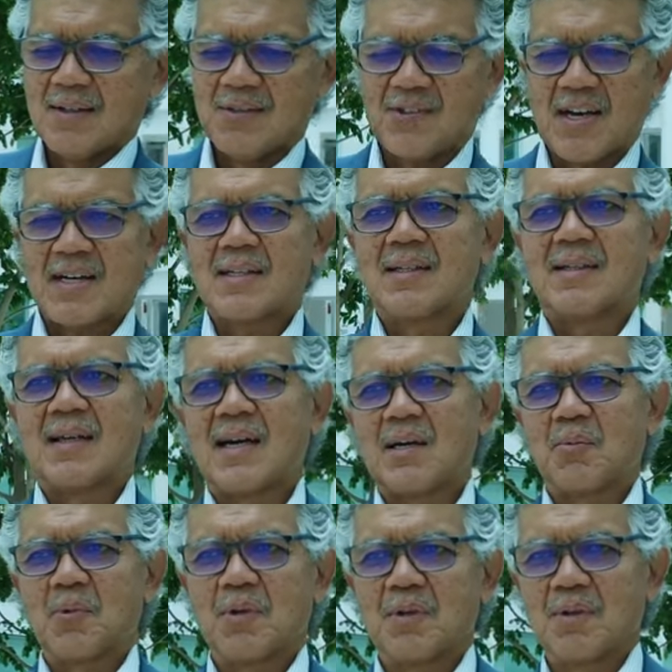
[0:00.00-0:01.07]
Jacqueline and I
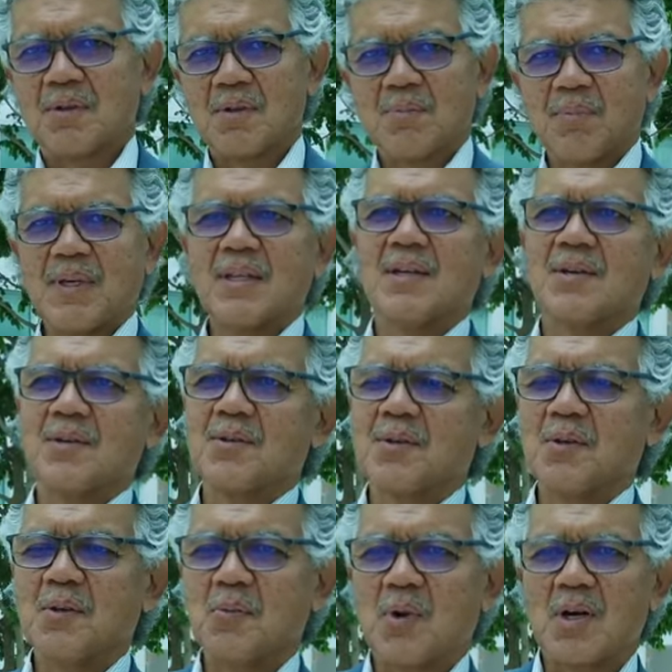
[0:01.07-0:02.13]
will be there
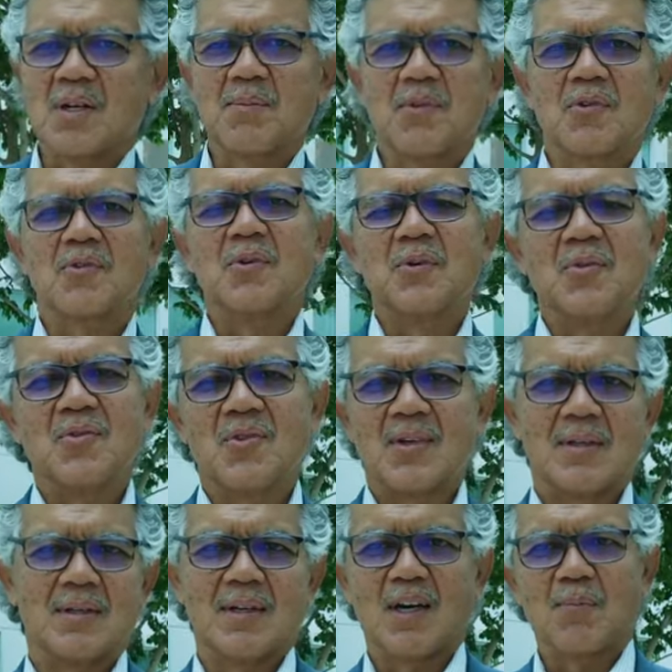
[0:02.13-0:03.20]
to welcome the students
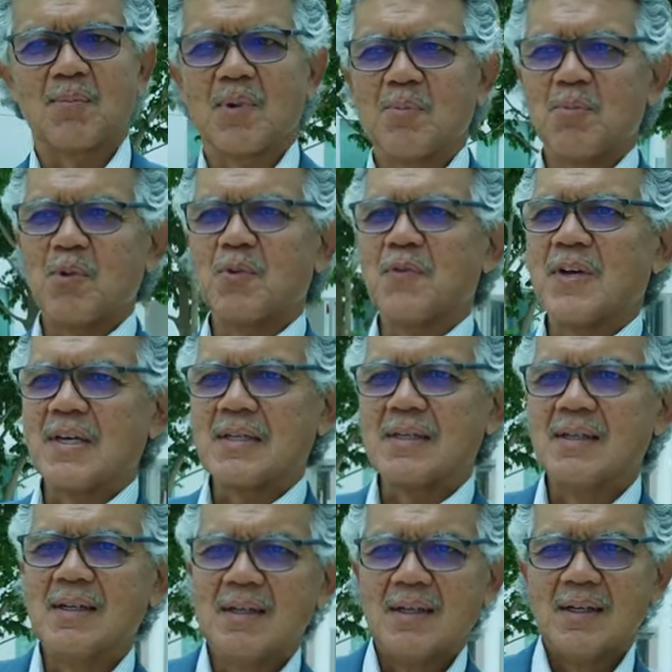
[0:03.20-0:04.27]
and help them move
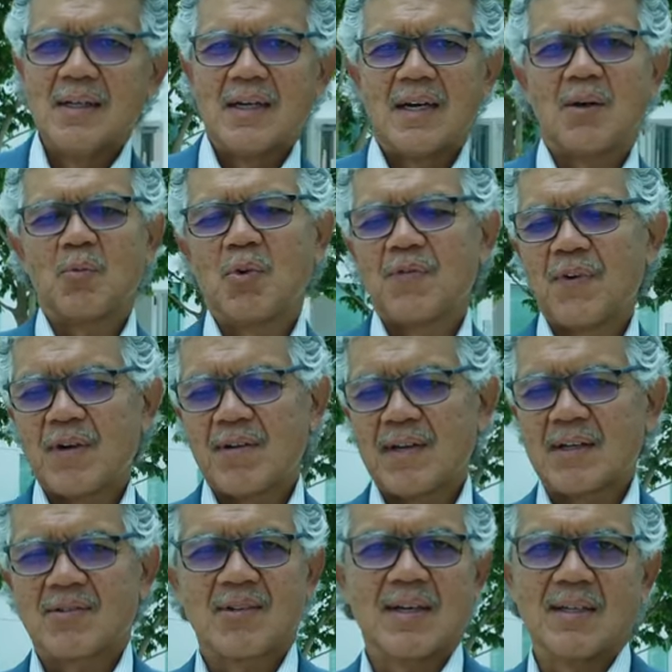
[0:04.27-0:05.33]
in. Uh, we're very
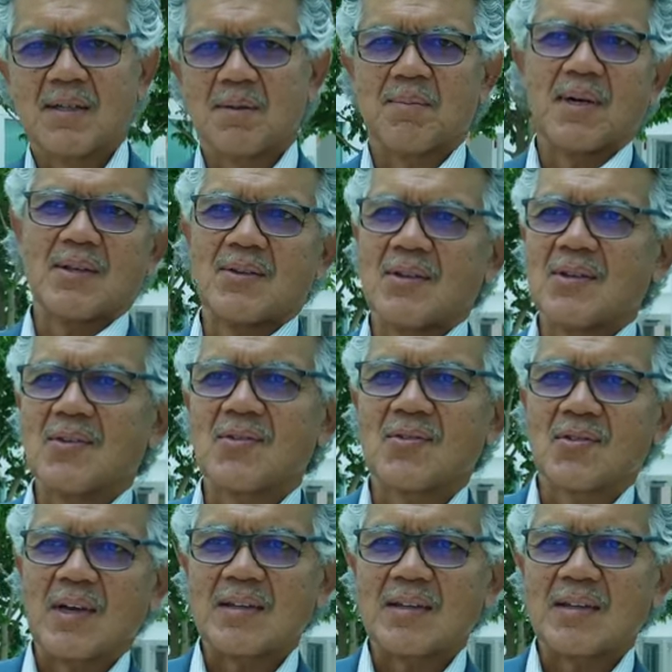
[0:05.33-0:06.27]
excited about this.